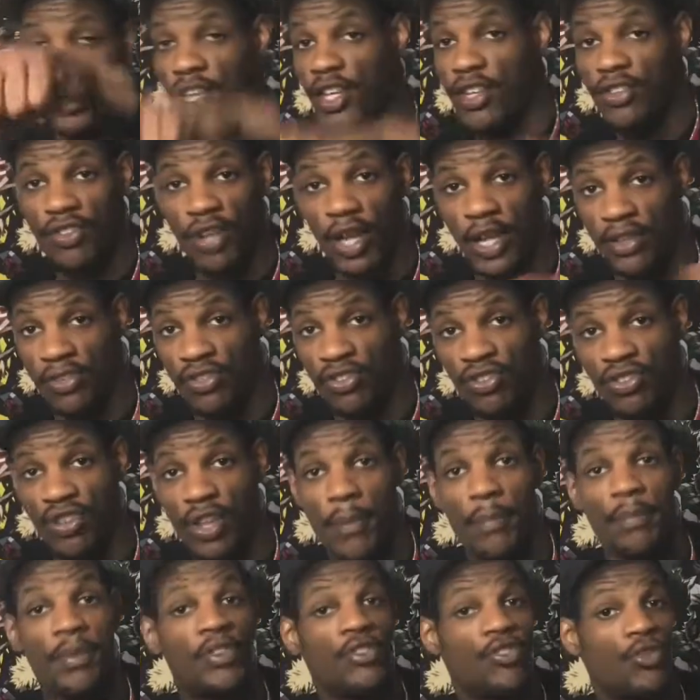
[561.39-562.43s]
he's like
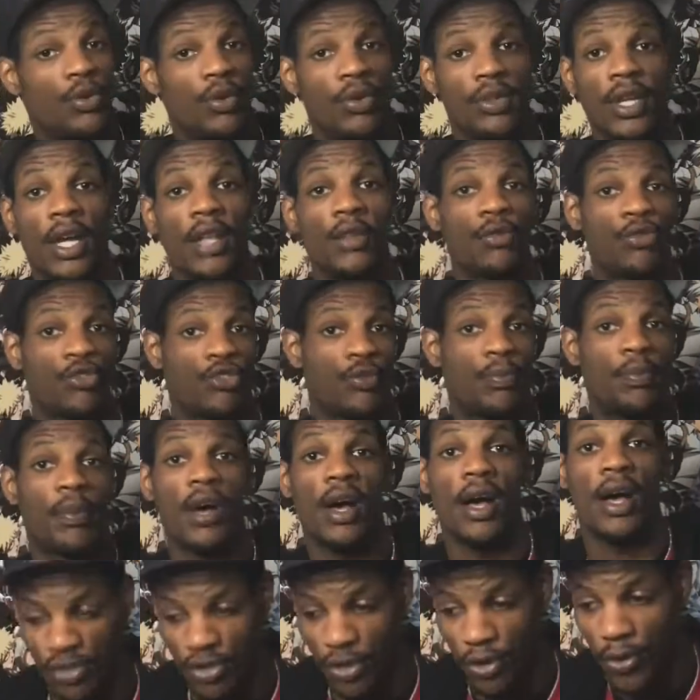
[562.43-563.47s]
zipped into another spot.
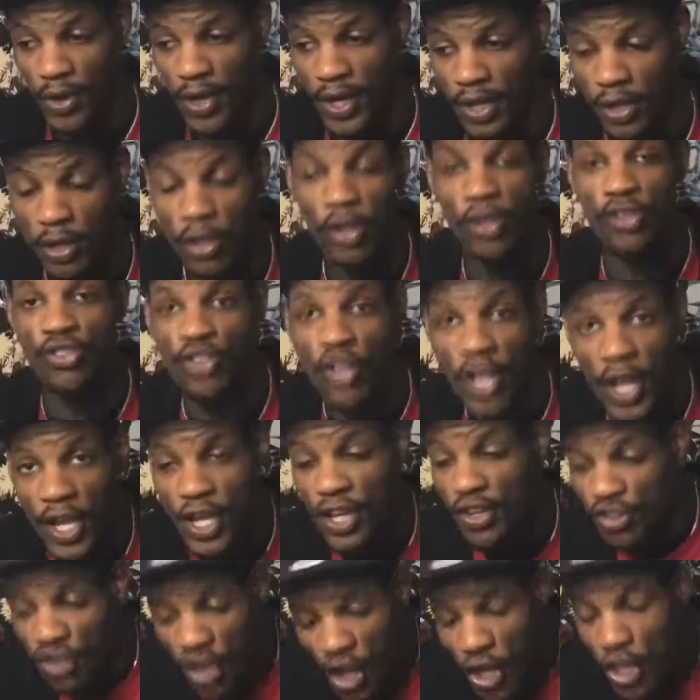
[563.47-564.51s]
So it looks like
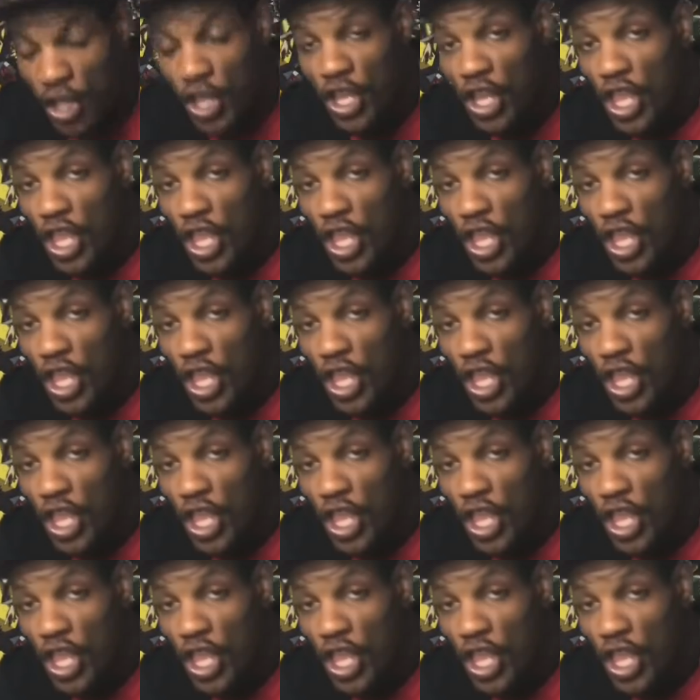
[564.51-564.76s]
he's like